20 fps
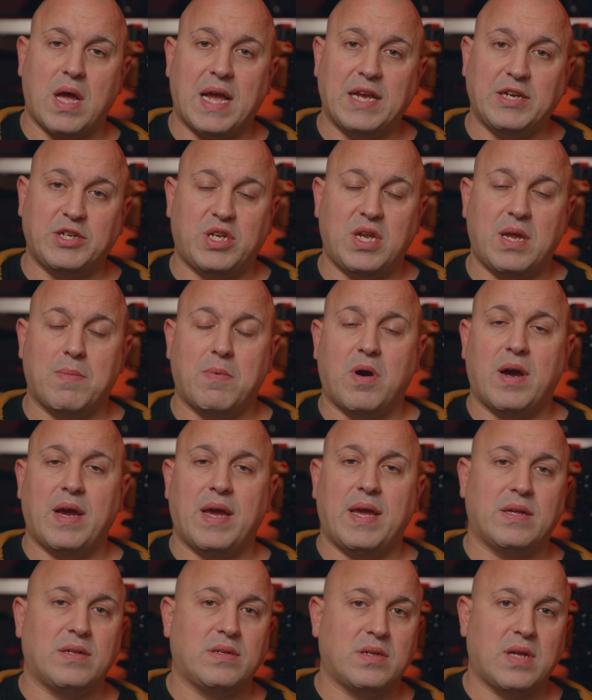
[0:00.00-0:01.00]

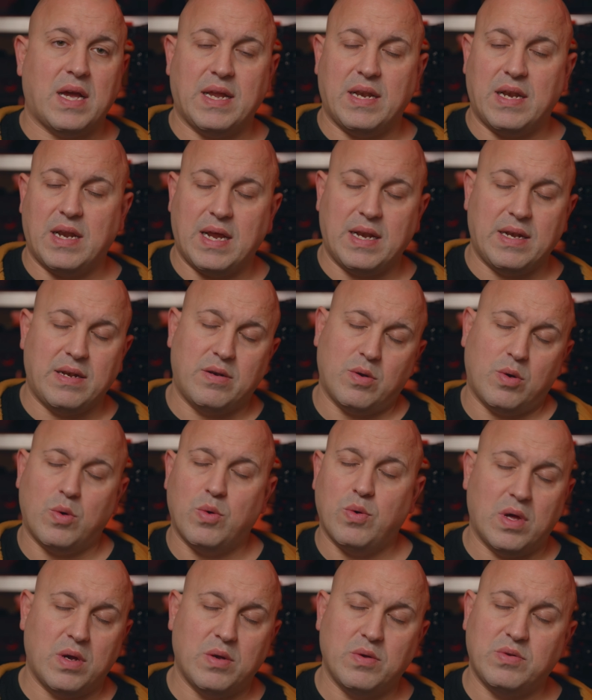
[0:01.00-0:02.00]
HDMI and
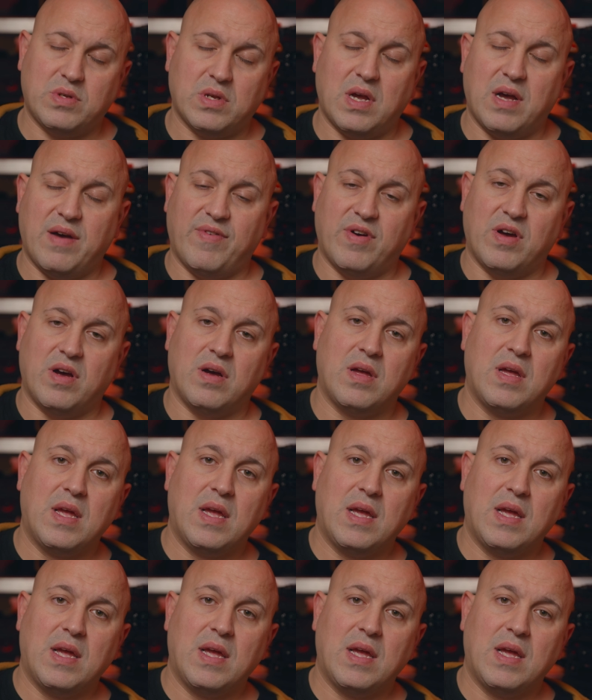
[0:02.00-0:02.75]
all those other